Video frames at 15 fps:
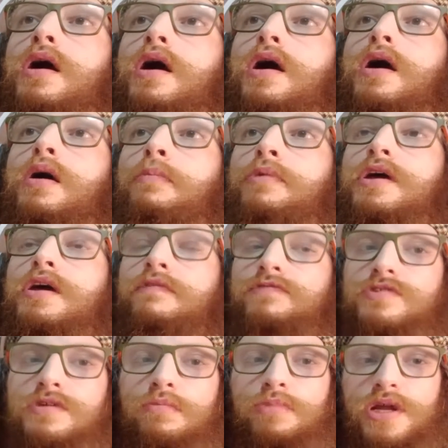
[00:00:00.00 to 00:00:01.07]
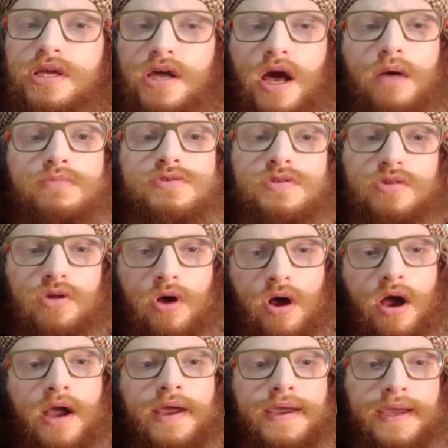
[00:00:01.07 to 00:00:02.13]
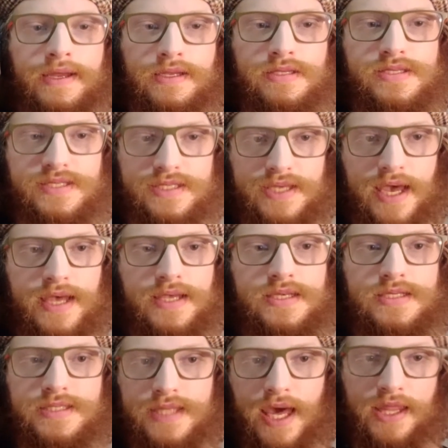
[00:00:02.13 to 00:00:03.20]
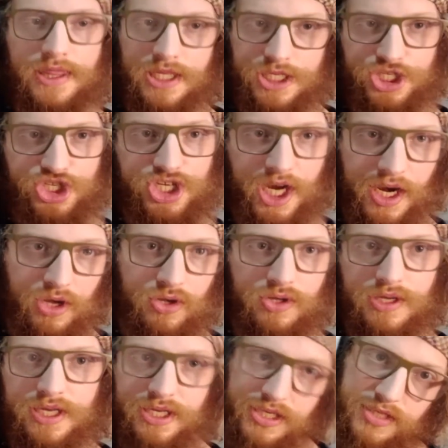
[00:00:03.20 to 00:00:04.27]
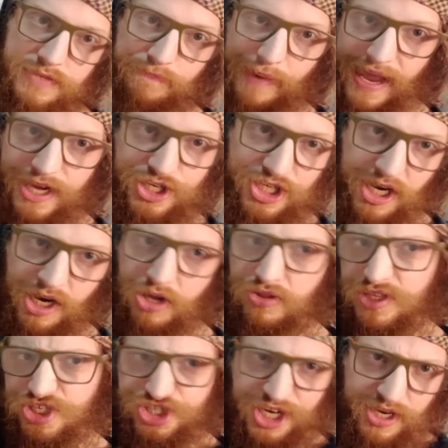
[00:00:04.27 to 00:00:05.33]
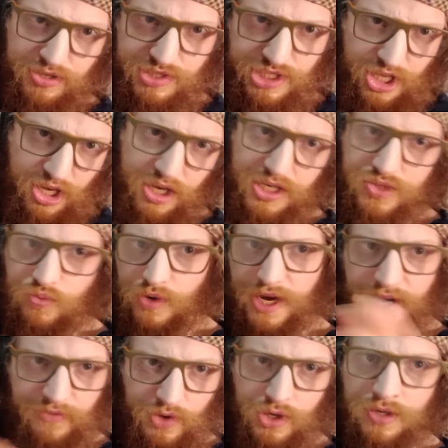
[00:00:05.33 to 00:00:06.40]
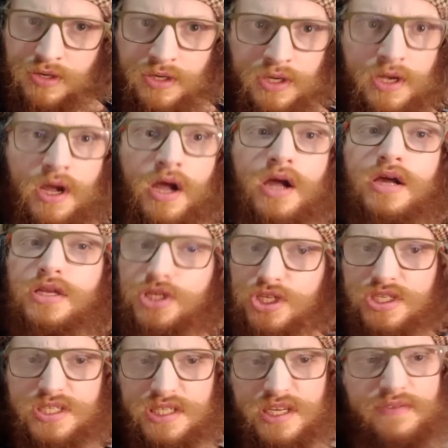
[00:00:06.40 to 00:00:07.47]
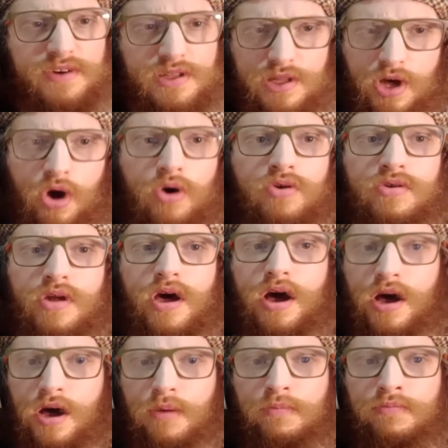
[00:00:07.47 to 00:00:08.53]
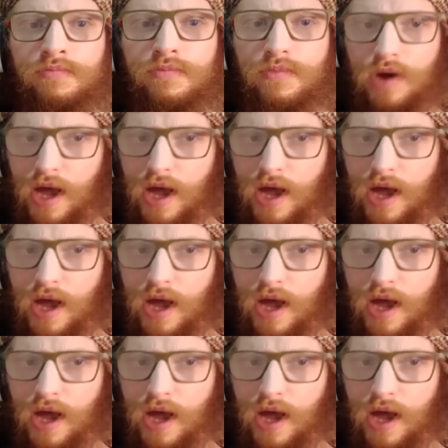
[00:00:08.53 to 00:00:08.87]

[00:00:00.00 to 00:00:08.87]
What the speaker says: If somebody comes along and says that this channel is bad channel, this channel sucks, whatever, just leave it alone.